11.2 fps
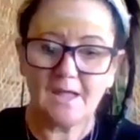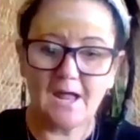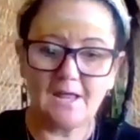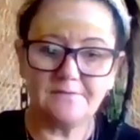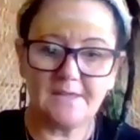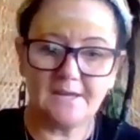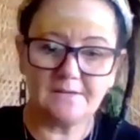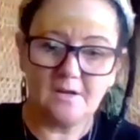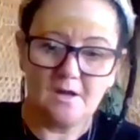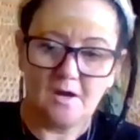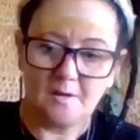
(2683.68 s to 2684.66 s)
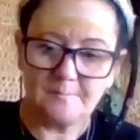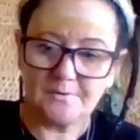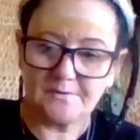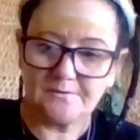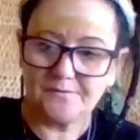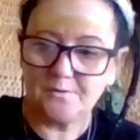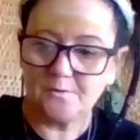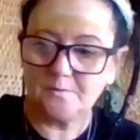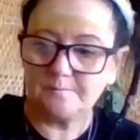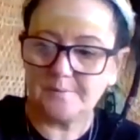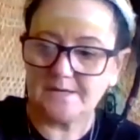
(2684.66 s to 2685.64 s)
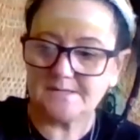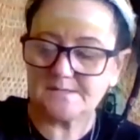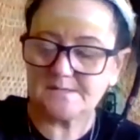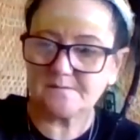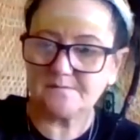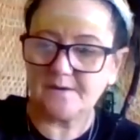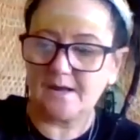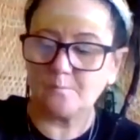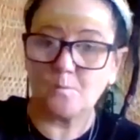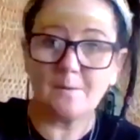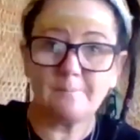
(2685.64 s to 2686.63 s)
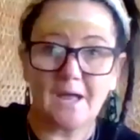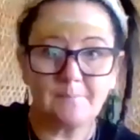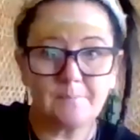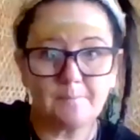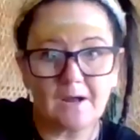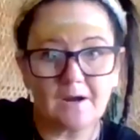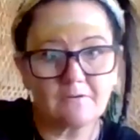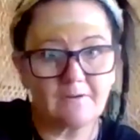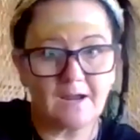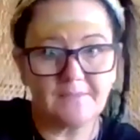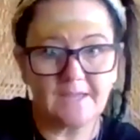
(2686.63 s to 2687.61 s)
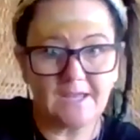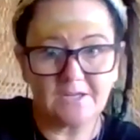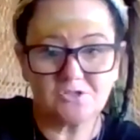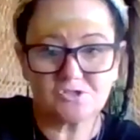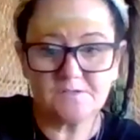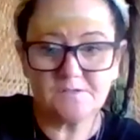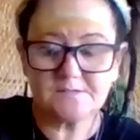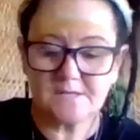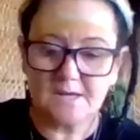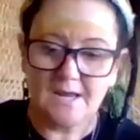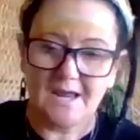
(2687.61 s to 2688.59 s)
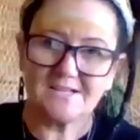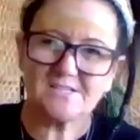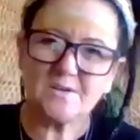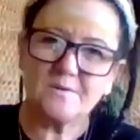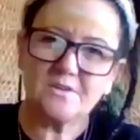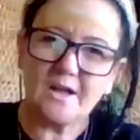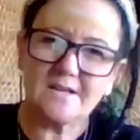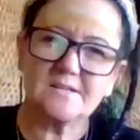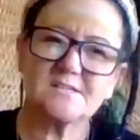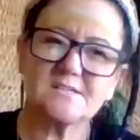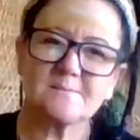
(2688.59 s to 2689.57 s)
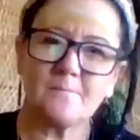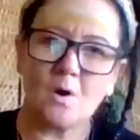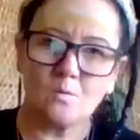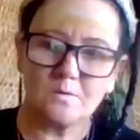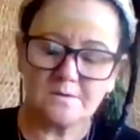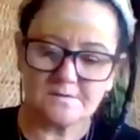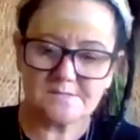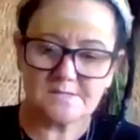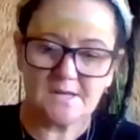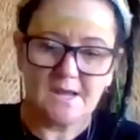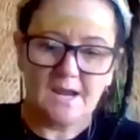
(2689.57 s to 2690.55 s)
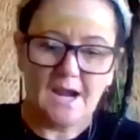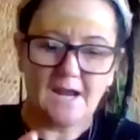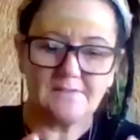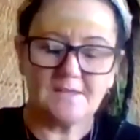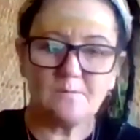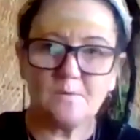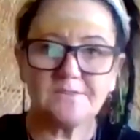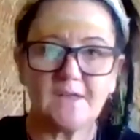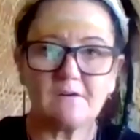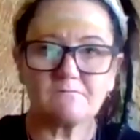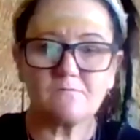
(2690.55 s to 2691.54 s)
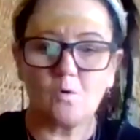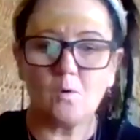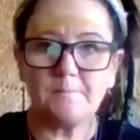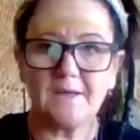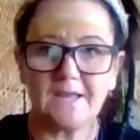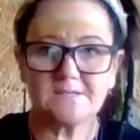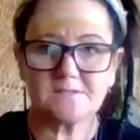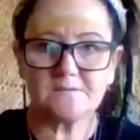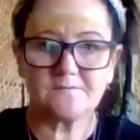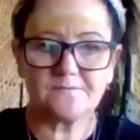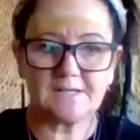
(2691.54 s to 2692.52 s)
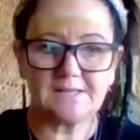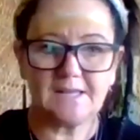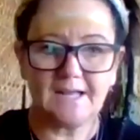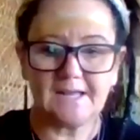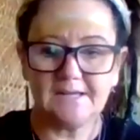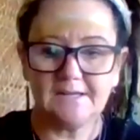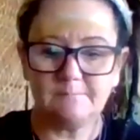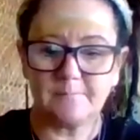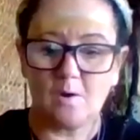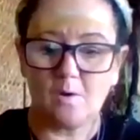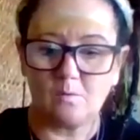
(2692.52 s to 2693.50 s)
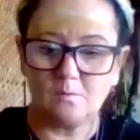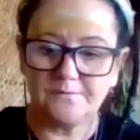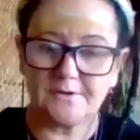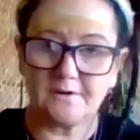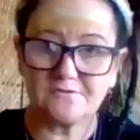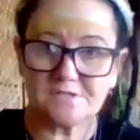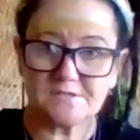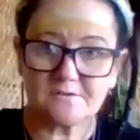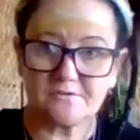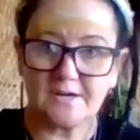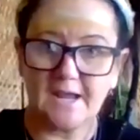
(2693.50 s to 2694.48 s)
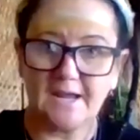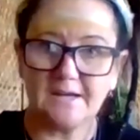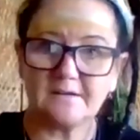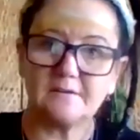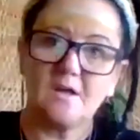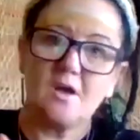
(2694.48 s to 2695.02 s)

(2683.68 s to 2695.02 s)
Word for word: And then I put a few pieces of um, wet paper bark around the edges so it like it smolders. And then with that raw piece of clay bowl that I've just created,